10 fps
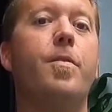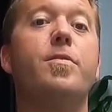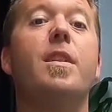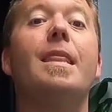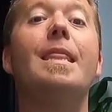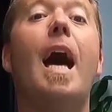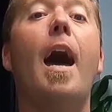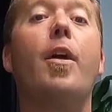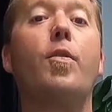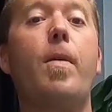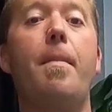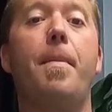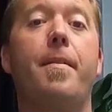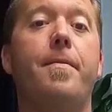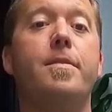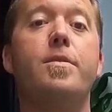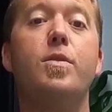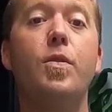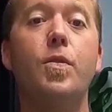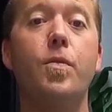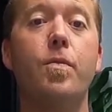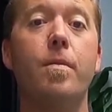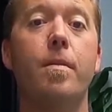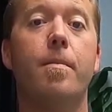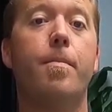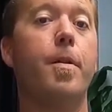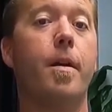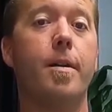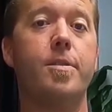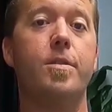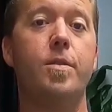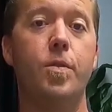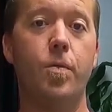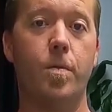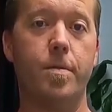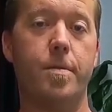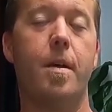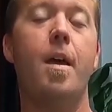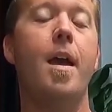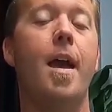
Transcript: There's a lot of great benefits to percussion tools.